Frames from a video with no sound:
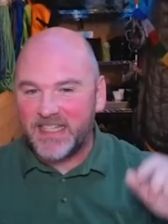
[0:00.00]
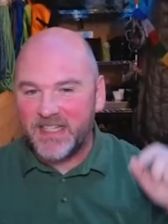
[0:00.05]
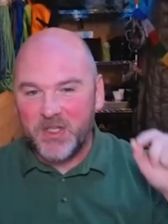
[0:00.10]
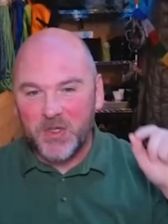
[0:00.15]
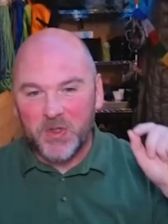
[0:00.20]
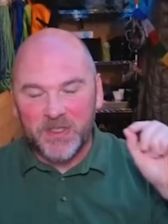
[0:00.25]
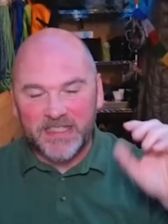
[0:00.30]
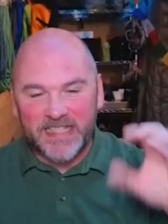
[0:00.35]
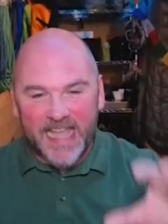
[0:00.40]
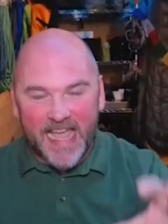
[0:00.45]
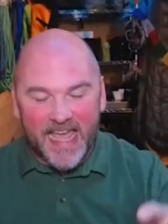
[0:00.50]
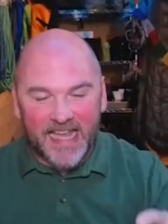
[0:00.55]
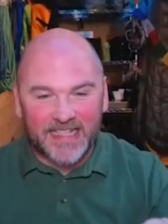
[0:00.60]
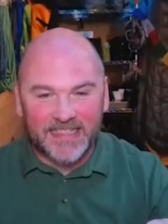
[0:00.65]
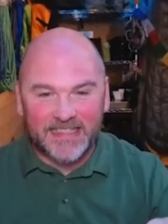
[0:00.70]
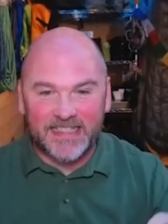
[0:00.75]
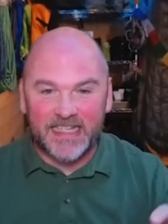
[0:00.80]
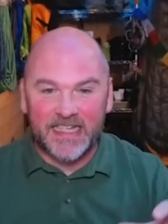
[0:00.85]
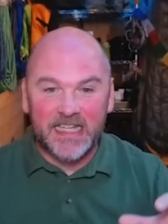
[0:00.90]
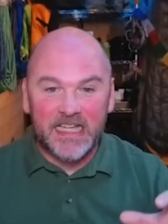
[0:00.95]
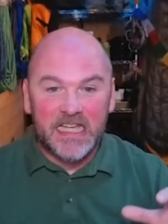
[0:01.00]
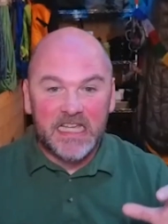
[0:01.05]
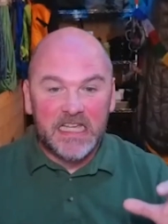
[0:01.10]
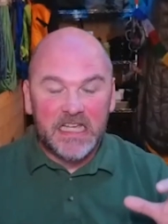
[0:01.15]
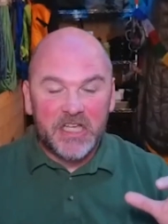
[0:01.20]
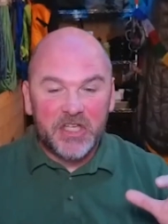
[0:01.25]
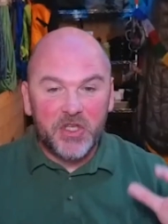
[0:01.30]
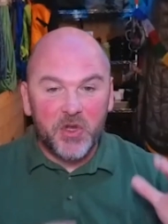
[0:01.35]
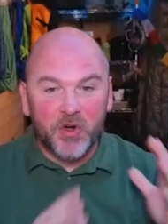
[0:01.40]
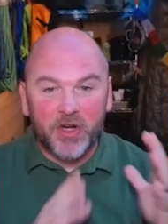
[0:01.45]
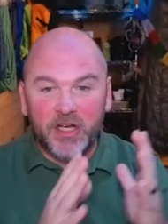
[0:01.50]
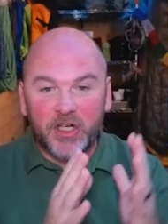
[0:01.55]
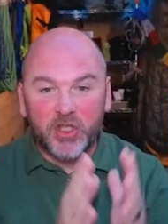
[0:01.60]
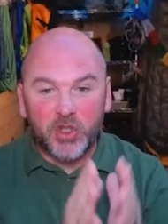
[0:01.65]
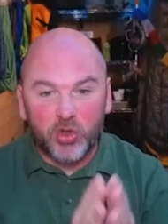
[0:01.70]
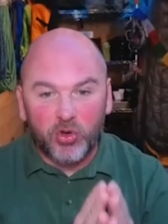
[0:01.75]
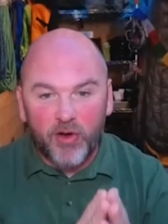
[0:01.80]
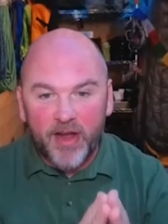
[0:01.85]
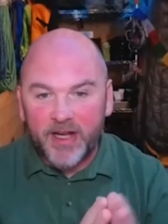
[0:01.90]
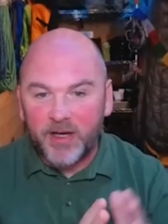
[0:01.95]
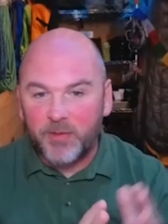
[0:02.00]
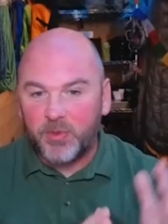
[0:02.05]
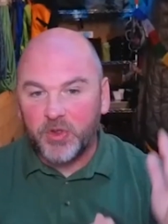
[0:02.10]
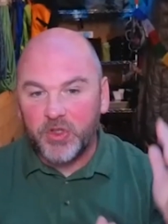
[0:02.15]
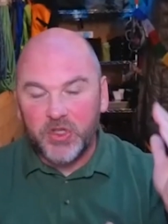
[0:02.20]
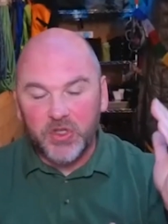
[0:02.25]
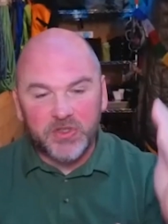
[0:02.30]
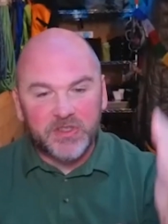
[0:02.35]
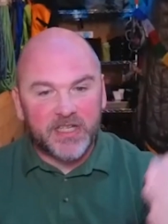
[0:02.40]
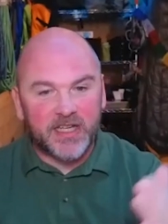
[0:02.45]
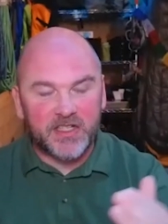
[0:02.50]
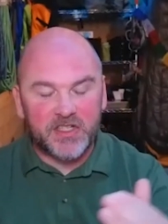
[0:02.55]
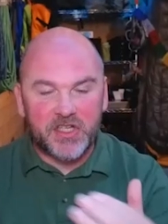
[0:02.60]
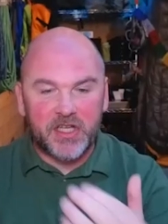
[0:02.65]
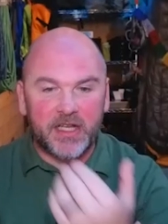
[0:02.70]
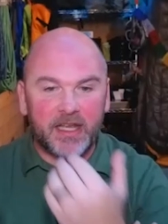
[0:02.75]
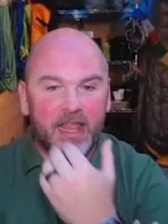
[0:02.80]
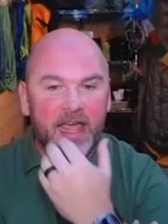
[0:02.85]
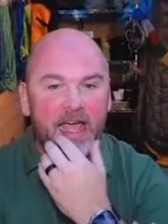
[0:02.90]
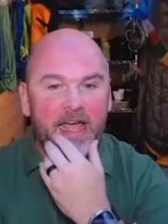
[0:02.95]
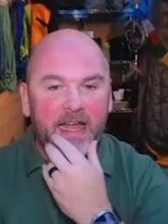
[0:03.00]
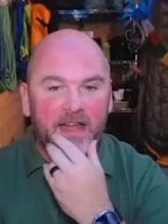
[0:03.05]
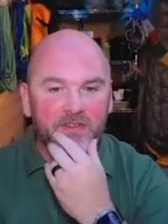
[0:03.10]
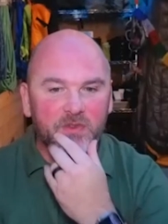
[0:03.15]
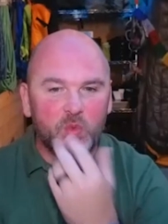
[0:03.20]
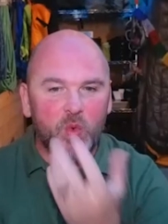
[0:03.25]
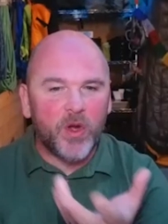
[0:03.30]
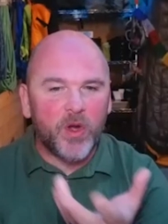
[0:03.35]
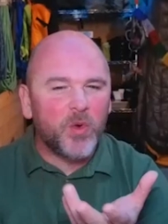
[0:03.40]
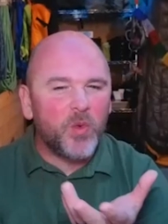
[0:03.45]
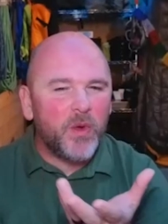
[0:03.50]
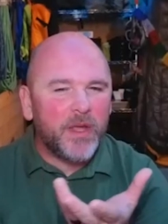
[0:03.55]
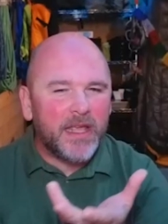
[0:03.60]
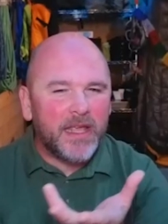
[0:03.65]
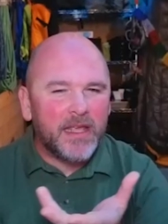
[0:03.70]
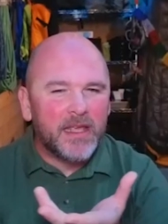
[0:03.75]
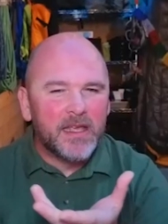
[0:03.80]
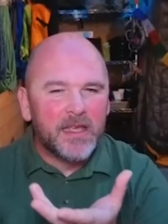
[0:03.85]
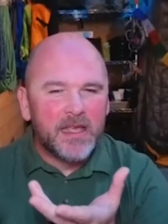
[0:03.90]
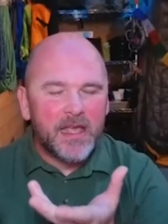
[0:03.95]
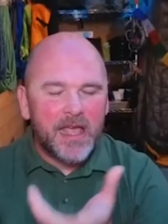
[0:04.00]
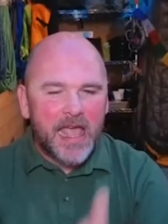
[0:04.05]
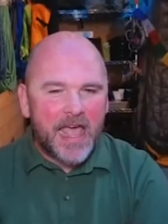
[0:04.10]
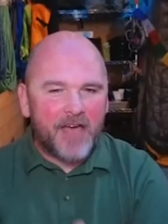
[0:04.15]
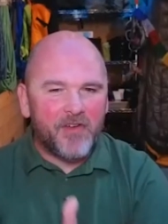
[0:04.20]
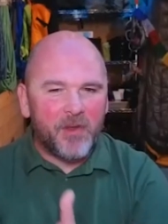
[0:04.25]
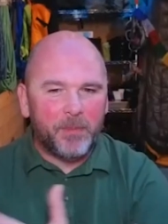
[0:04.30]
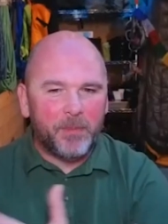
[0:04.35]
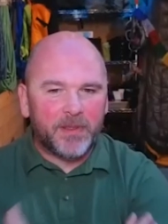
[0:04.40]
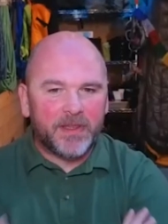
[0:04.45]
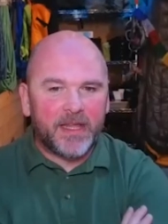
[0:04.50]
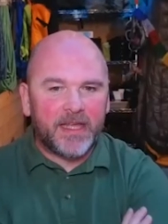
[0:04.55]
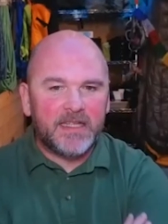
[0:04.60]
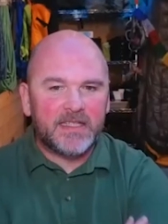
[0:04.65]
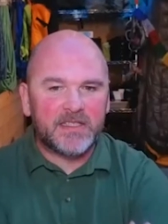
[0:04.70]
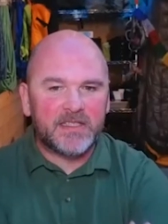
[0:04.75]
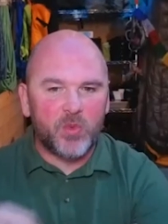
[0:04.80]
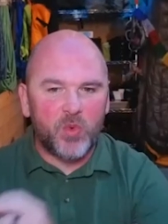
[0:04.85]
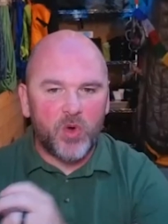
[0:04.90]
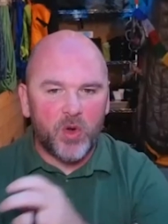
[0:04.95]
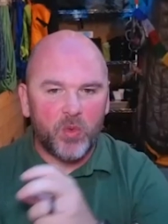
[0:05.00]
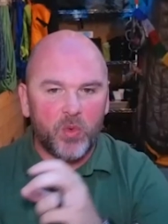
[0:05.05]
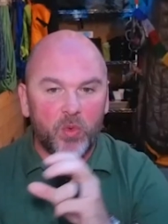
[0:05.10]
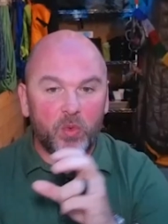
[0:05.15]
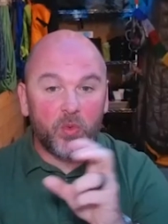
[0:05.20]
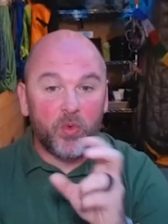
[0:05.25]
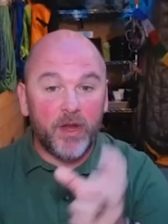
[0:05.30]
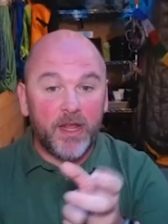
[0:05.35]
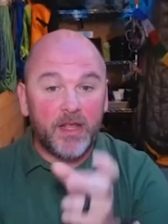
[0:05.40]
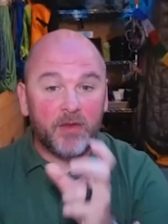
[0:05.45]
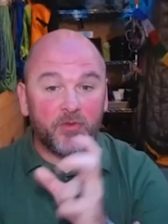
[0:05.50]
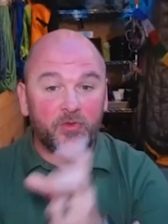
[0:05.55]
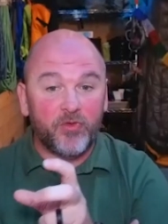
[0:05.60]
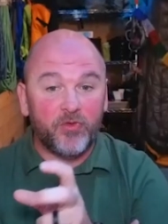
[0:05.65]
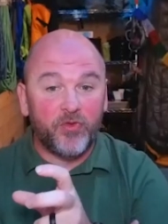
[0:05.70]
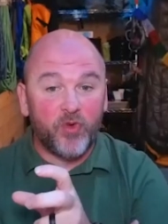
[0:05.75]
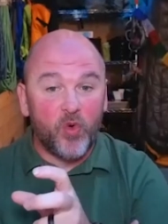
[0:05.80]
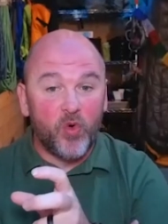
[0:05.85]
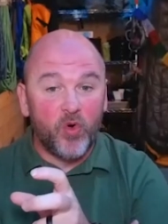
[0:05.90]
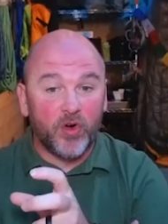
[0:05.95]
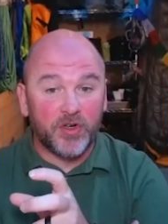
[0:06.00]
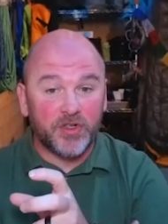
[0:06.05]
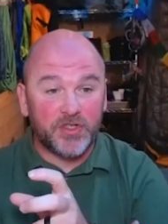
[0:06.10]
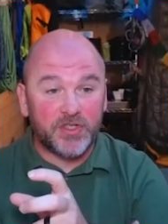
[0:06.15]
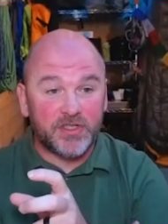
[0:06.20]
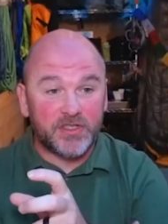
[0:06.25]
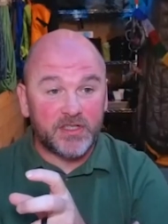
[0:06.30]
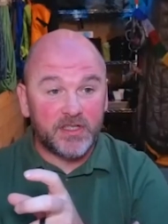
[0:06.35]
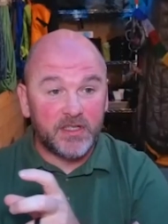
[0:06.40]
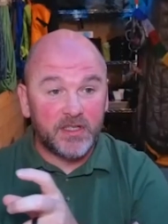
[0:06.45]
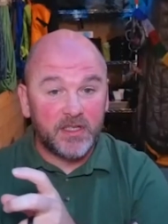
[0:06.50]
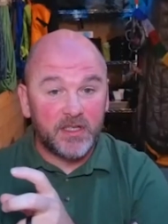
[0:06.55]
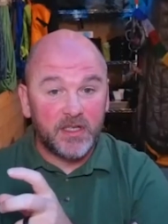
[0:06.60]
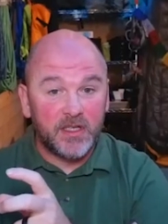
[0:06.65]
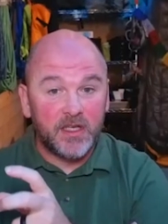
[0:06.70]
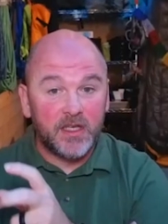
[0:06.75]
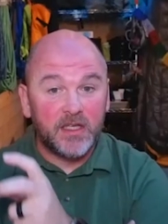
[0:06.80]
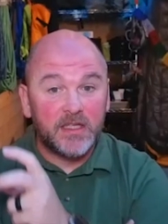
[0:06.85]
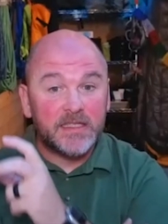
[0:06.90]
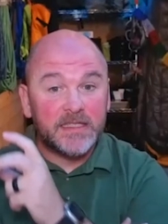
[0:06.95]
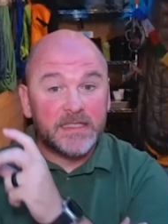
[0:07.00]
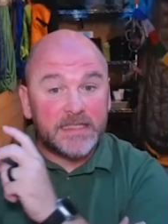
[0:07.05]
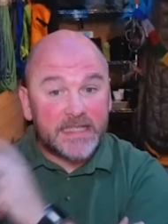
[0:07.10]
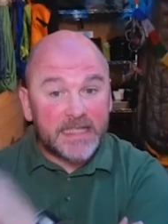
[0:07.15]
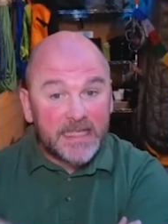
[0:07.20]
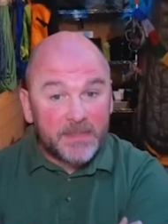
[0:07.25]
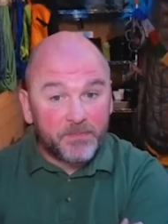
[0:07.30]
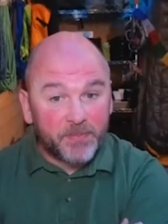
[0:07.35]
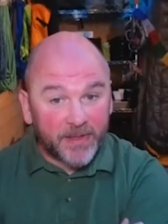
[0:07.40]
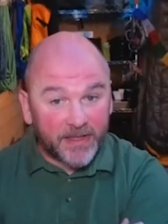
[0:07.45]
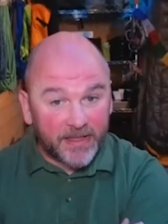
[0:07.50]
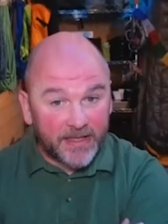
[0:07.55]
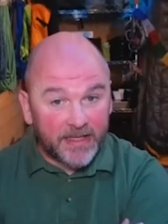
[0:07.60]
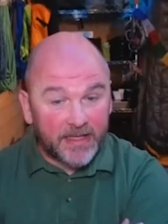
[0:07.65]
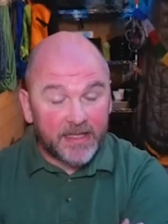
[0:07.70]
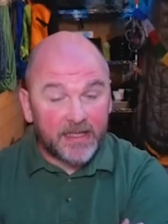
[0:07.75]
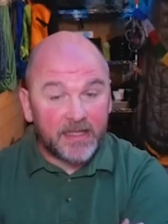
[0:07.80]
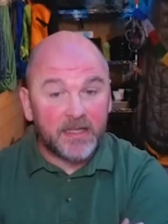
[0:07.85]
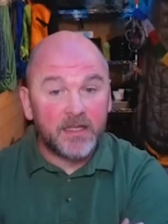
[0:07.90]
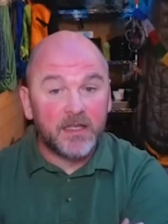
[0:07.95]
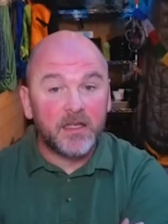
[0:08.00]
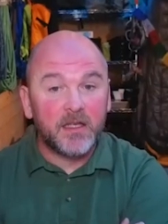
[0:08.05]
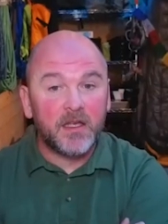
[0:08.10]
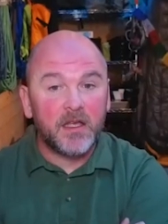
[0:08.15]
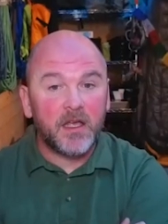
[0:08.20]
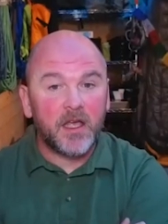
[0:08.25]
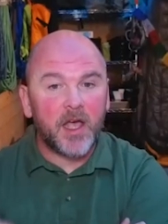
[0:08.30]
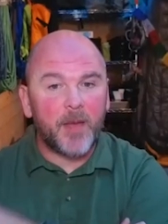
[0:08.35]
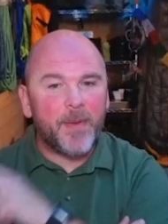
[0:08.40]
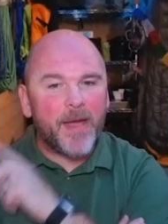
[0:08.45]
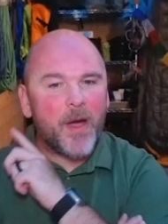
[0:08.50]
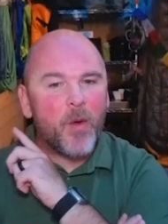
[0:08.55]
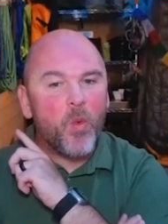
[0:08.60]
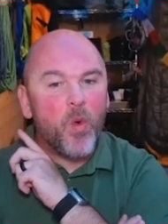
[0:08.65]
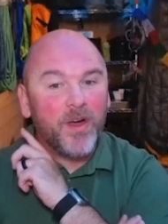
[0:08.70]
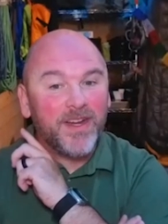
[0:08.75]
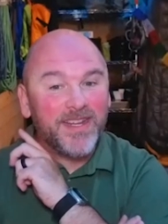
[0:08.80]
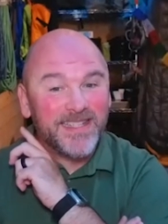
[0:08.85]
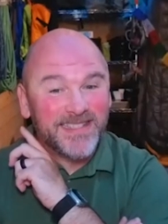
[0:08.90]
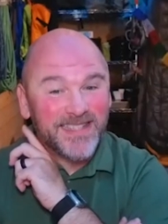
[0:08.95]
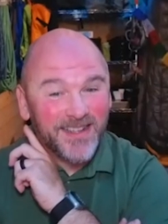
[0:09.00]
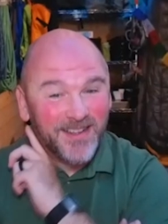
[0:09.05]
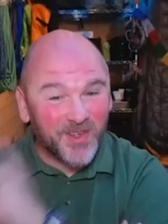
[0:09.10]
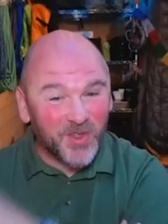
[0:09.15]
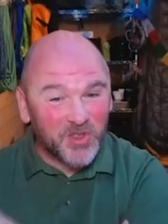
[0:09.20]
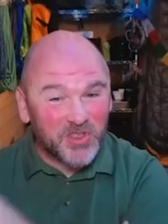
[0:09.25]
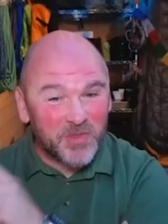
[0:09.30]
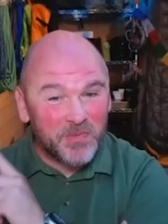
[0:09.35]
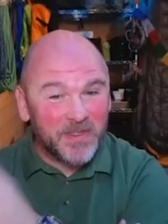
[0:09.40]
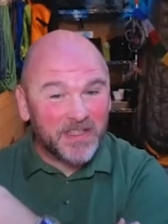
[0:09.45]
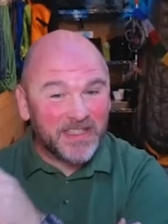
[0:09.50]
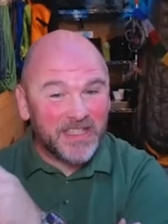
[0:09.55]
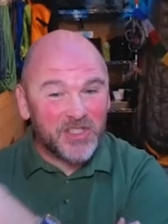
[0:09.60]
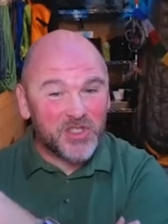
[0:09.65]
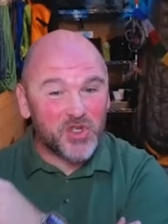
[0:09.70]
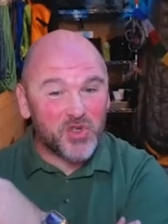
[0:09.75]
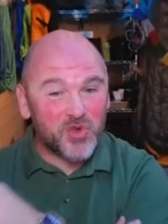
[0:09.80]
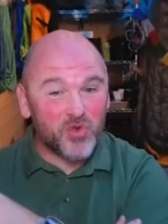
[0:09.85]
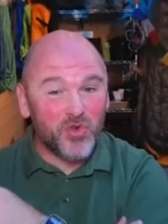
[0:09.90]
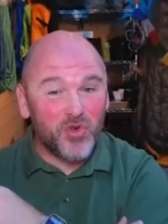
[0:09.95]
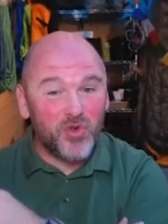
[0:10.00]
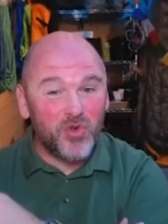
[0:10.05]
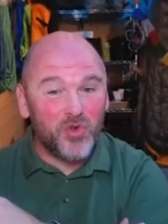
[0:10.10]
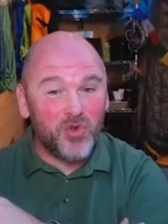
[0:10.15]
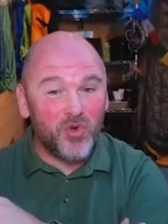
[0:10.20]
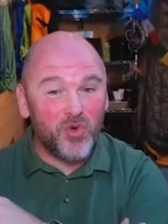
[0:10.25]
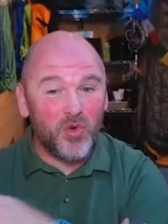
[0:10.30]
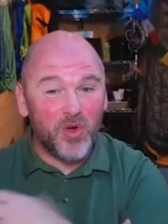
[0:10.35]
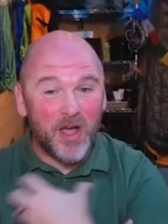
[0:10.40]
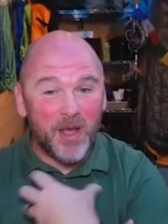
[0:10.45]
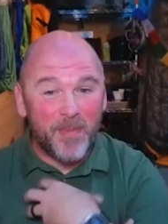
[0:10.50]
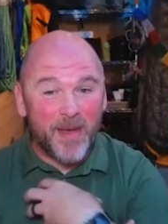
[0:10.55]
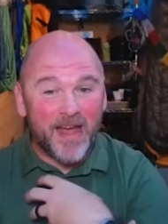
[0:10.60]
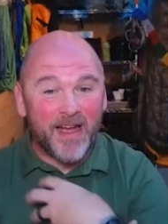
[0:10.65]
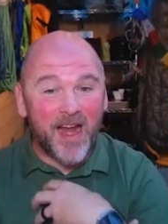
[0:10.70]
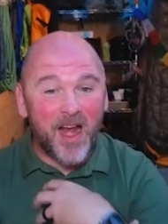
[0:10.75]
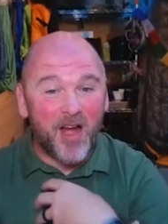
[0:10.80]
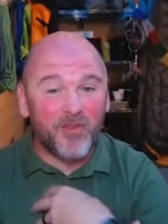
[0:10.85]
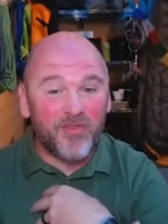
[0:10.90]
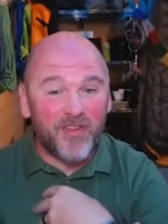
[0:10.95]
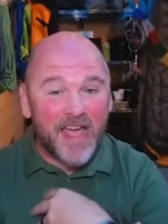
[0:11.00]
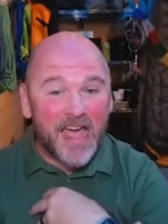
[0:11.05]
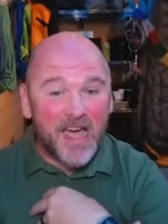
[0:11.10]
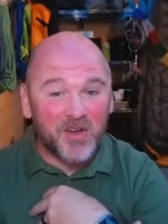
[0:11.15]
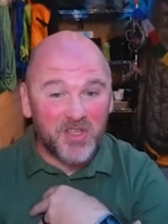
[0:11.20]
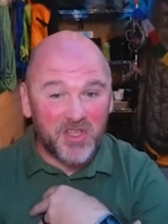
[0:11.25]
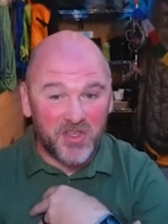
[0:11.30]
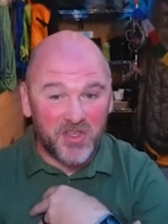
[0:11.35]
You're talented. You're incredible. You're touching lives. Where do we have a place to where we're reinforced deeply about what is ultimately true about our value?